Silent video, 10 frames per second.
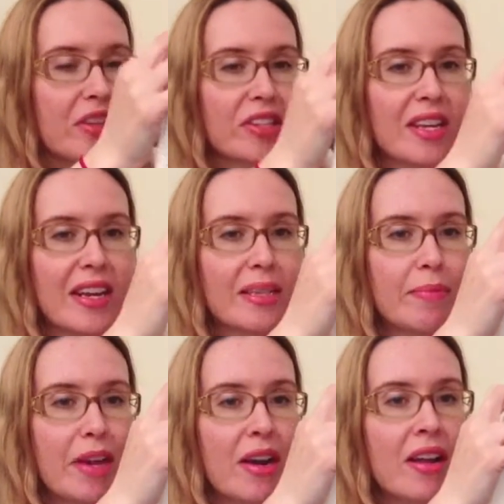just a nice
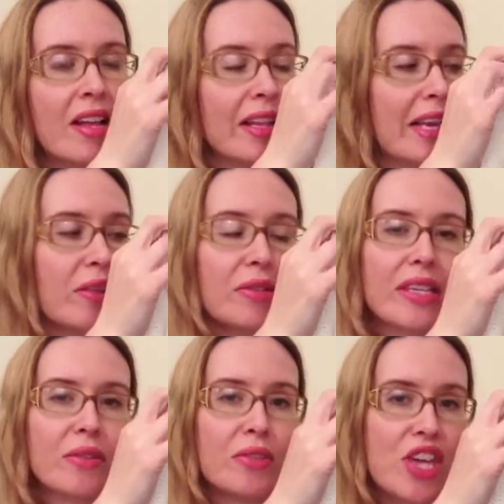pair like those
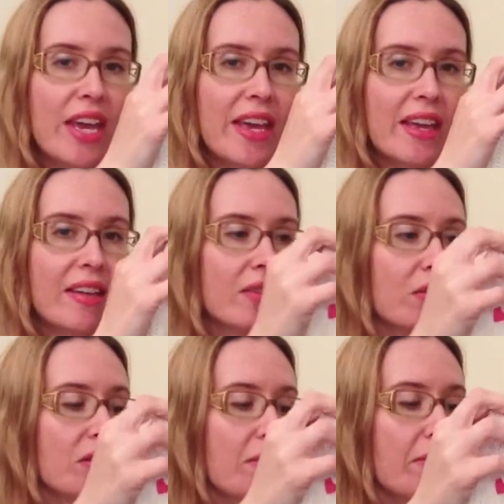little jeggings
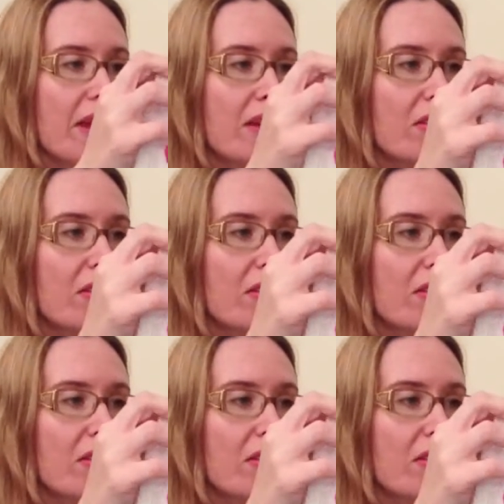or something.